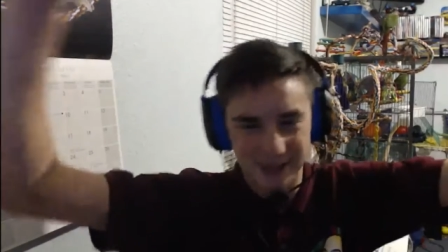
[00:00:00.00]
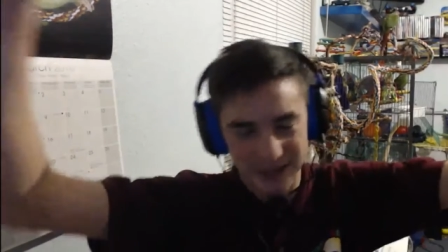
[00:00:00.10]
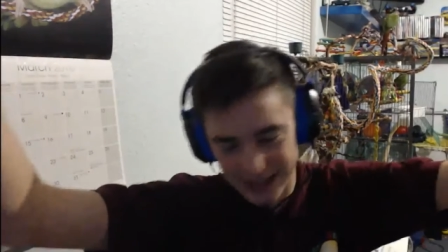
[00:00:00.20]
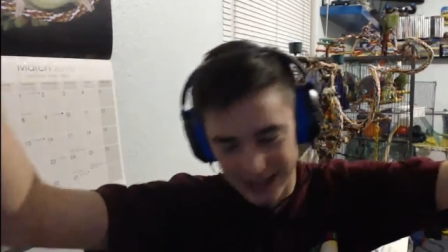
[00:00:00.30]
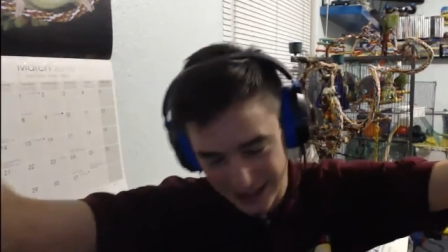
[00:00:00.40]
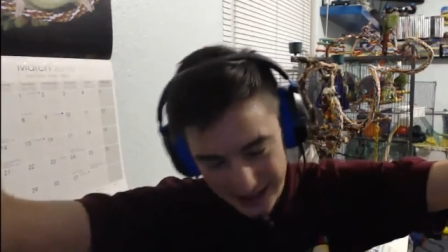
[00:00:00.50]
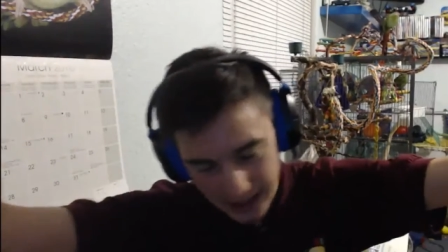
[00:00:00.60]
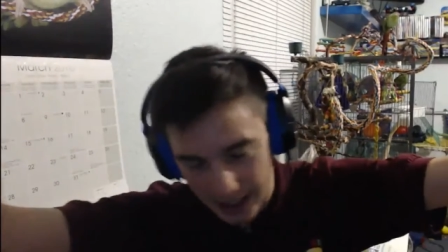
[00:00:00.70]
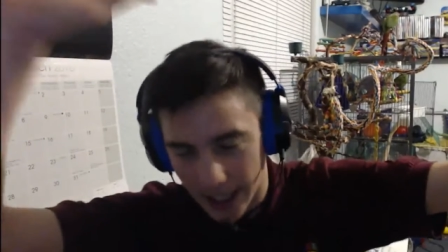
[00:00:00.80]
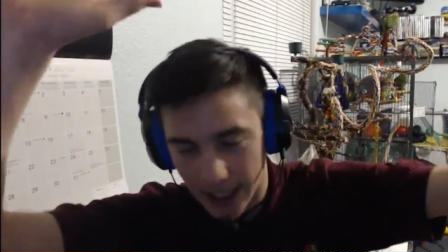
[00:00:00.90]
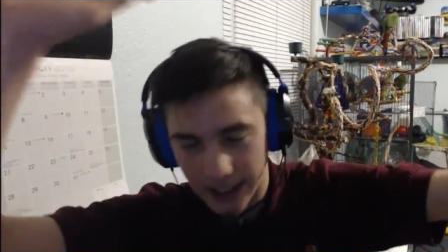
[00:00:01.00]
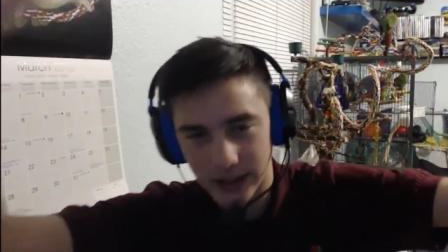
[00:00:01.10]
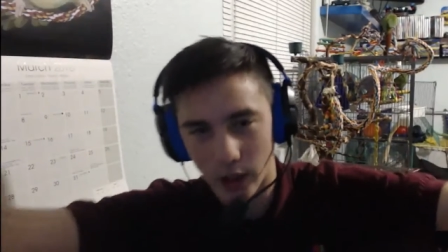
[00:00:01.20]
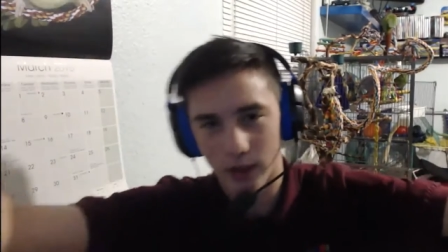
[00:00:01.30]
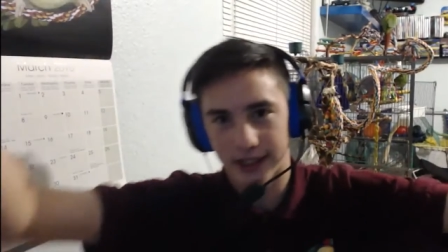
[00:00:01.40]
I'm just kidding. I
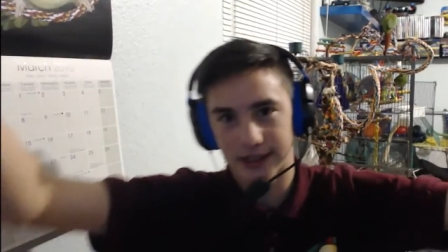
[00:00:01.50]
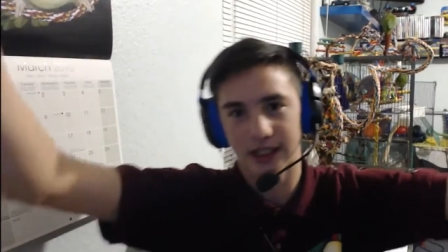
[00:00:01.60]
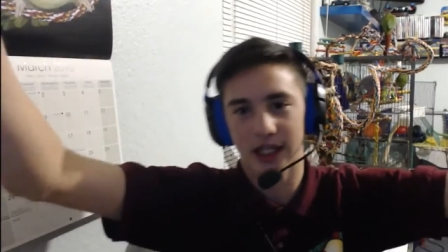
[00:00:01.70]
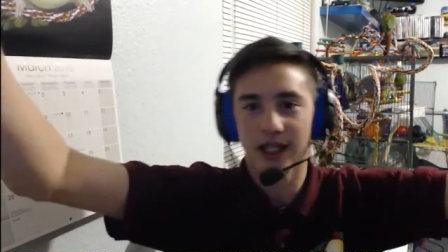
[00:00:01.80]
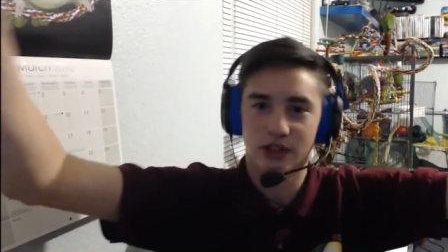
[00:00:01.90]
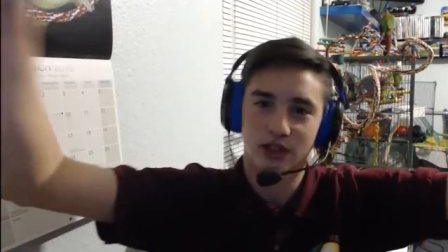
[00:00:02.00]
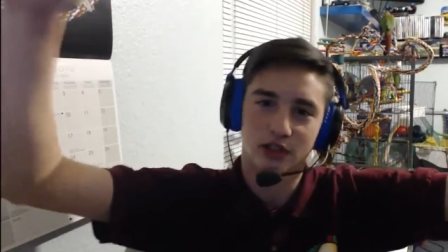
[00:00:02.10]
don't like to cuss or